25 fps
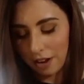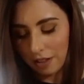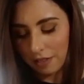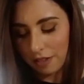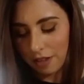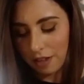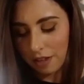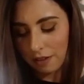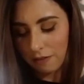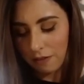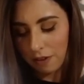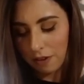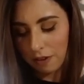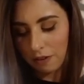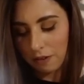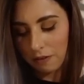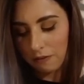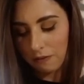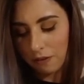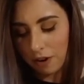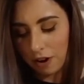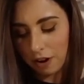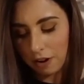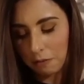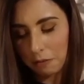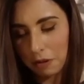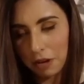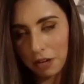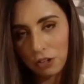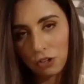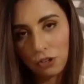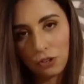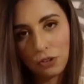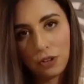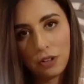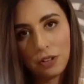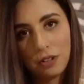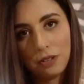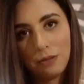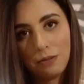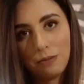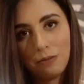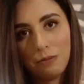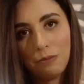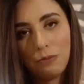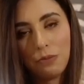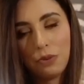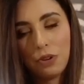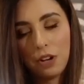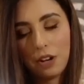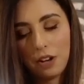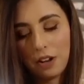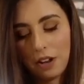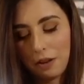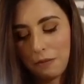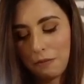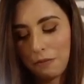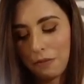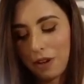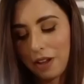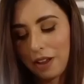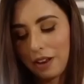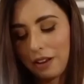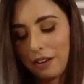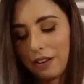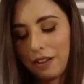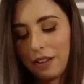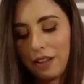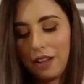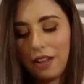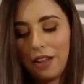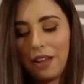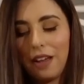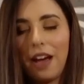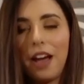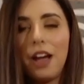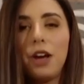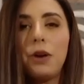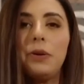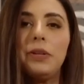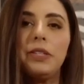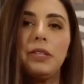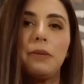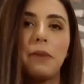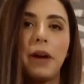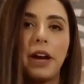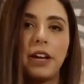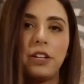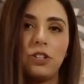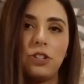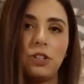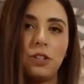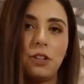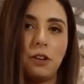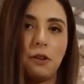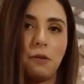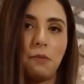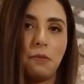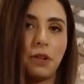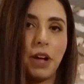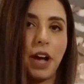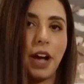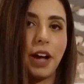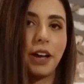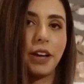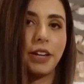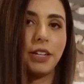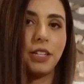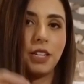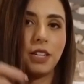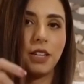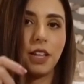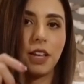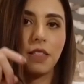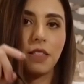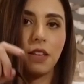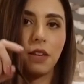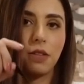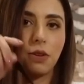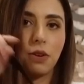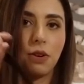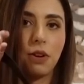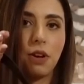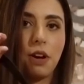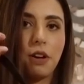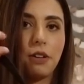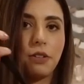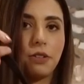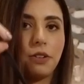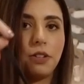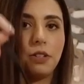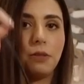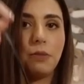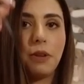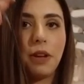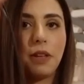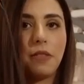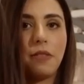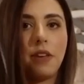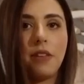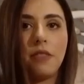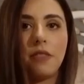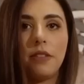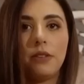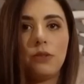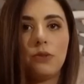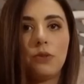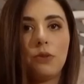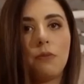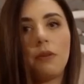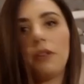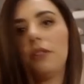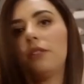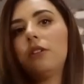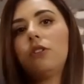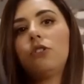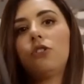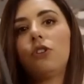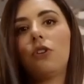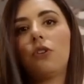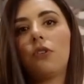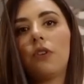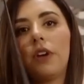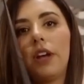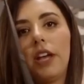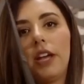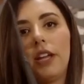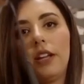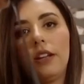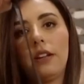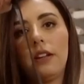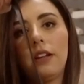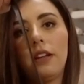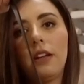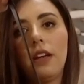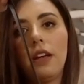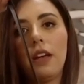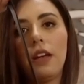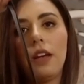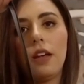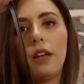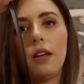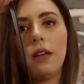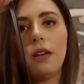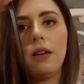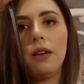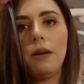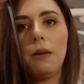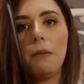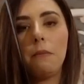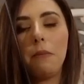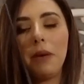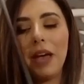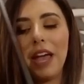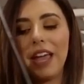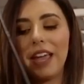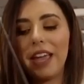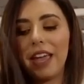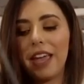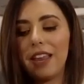I think if I can find a picture, I'll put it in. But I always imagined it in black. I did like the other colors, but I think this will be such a great bag.